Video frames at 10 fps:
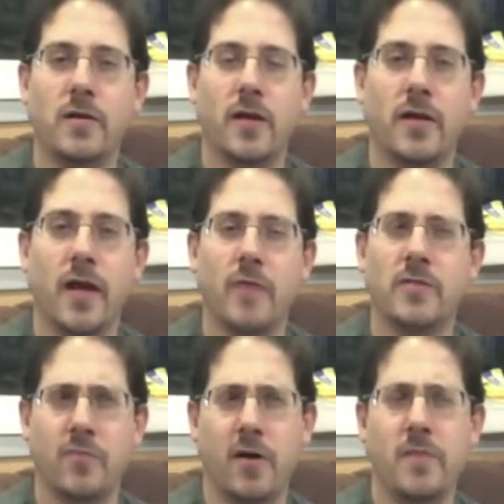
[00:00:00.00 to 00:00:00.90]
and I would
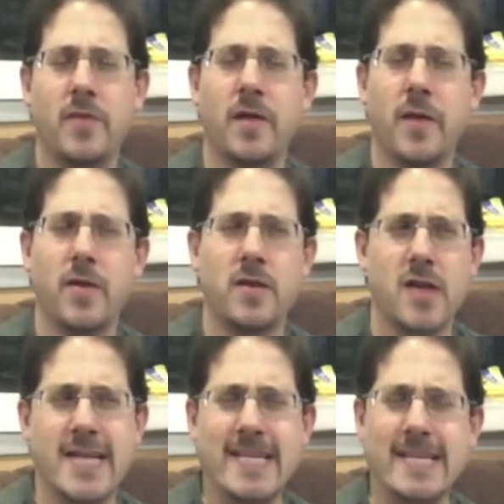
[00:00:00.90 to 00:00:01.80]
say probably being about
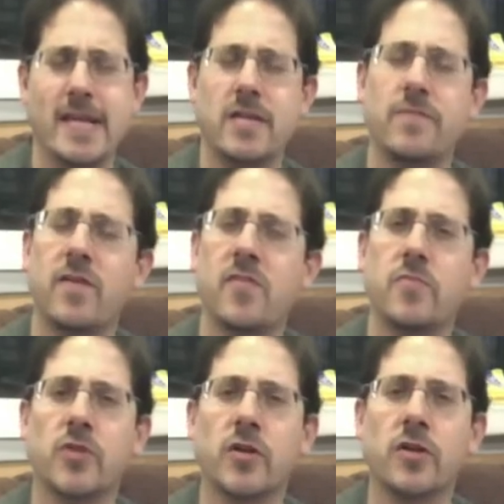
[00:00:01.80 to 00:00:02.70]

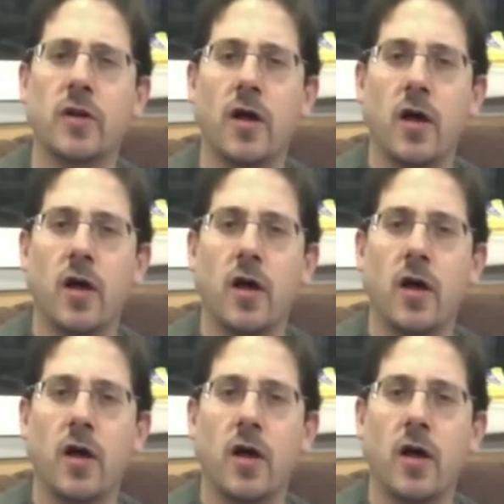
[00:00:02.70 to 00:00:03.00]
90-95%,